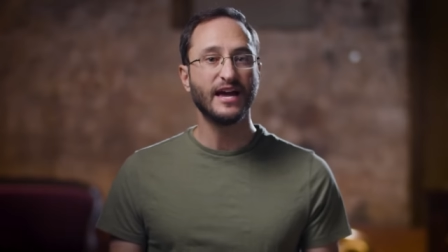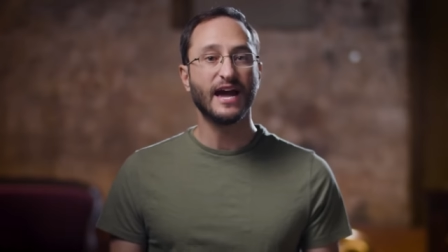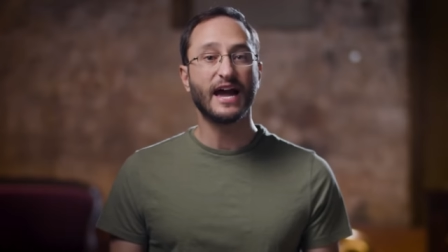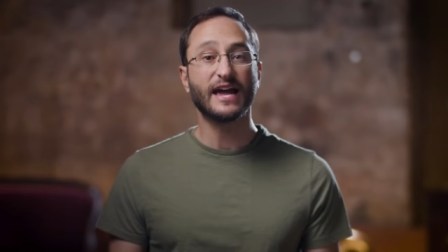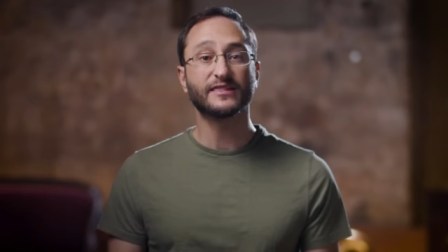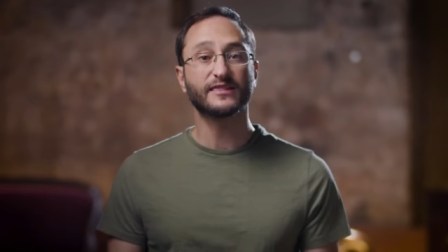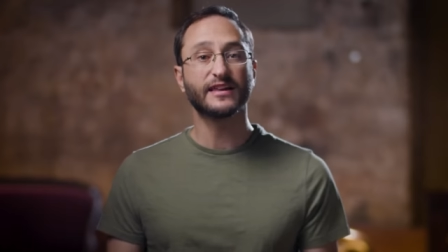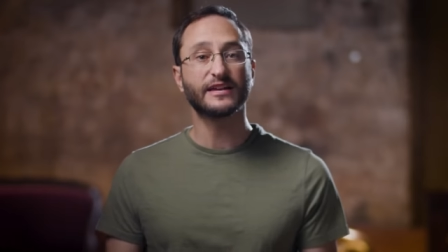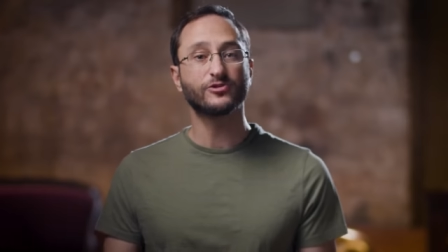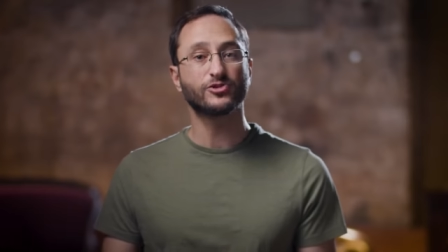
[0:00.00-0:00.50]

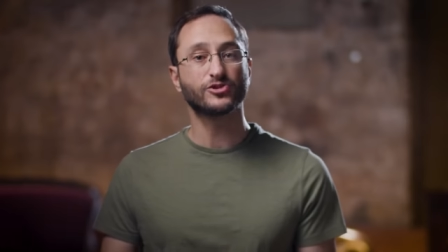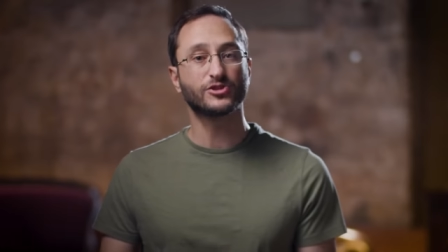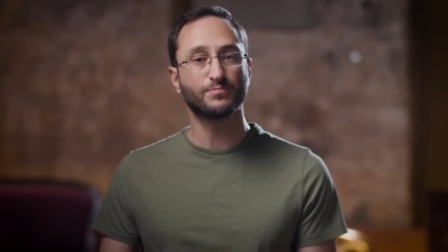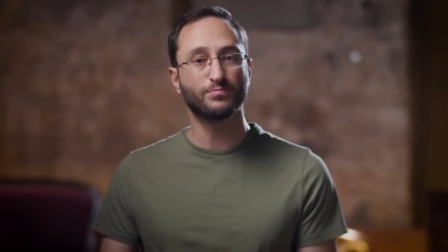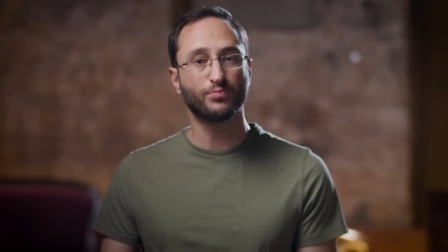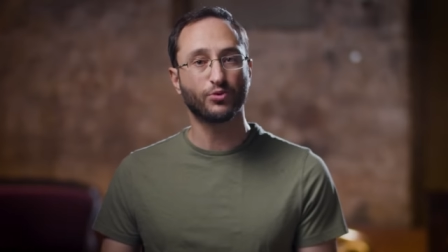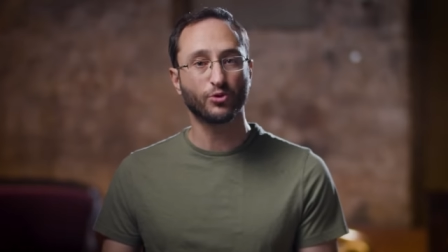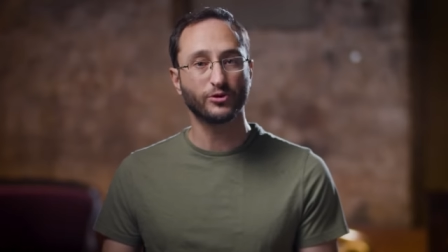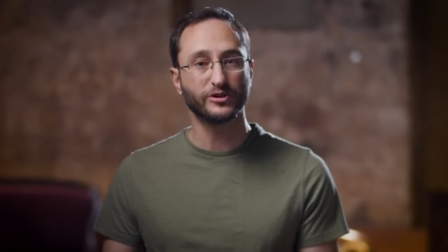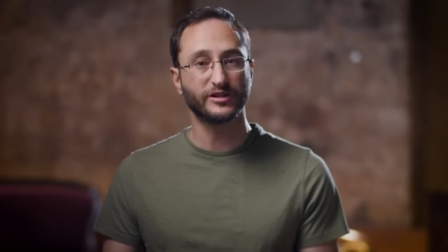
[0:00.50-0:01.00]
and later
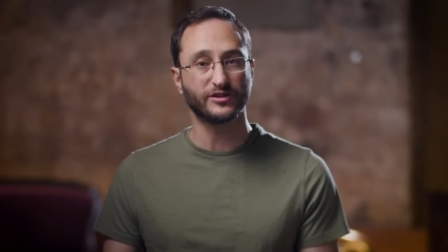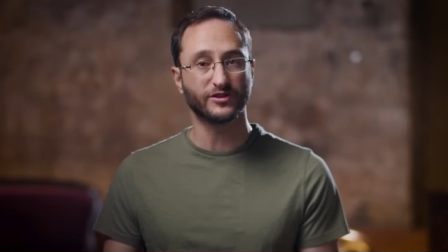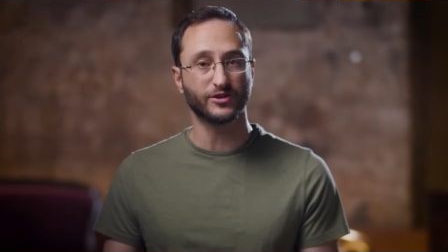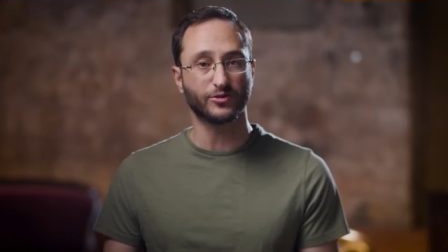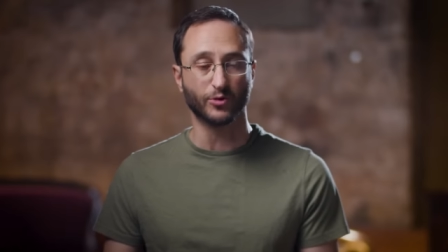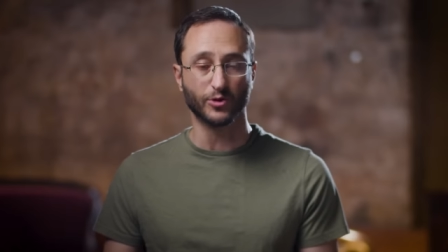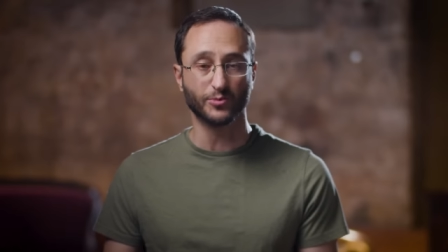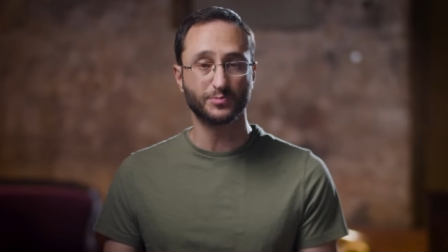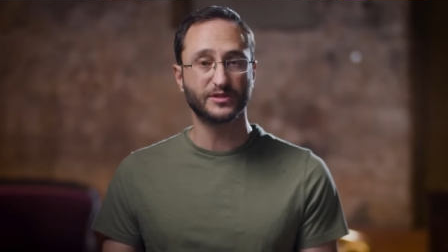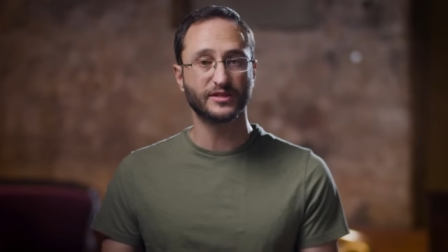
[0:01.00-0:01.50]
deporting the
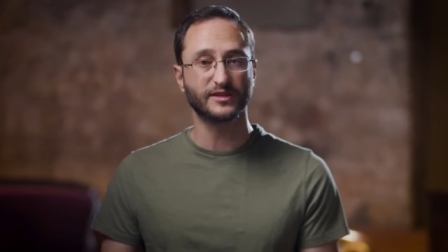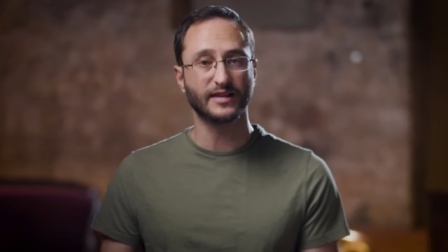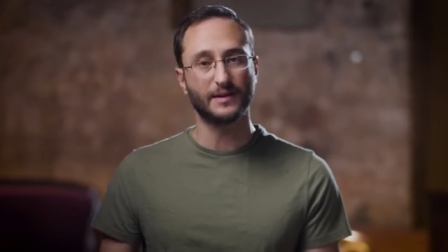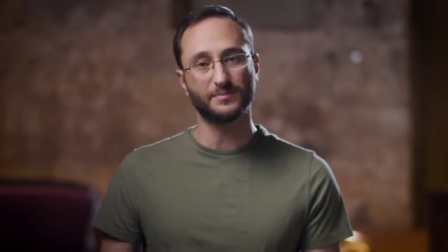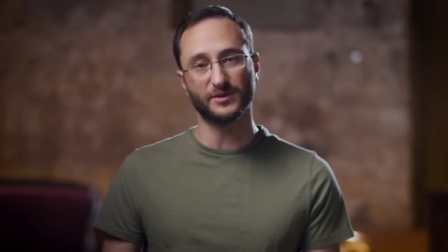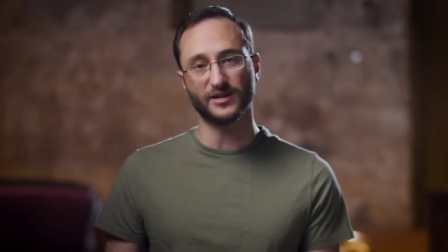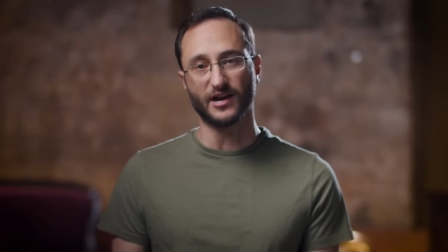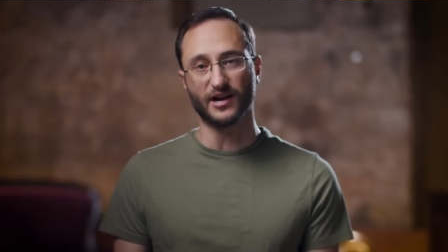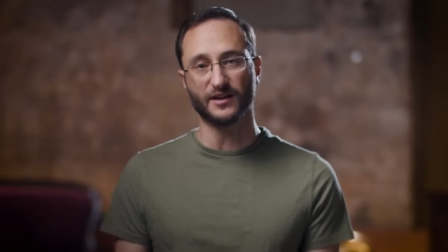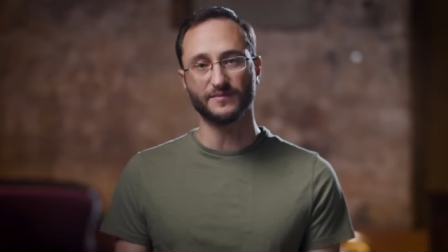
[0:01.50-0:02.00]
group to
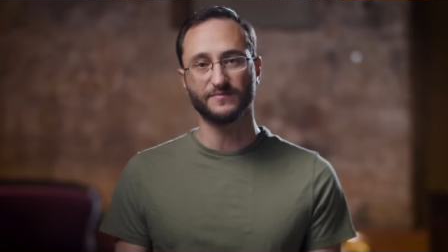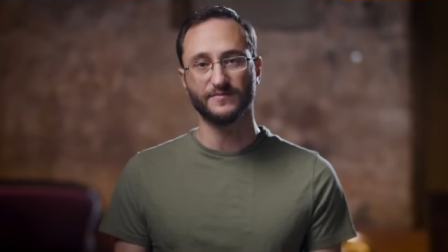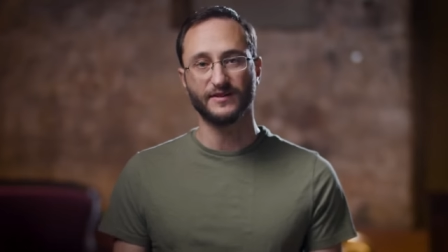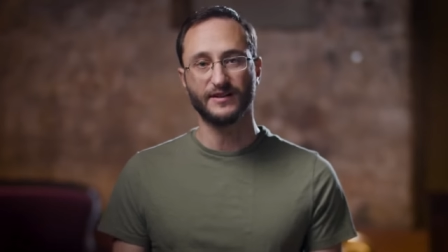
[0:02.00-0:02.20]
Lebanon.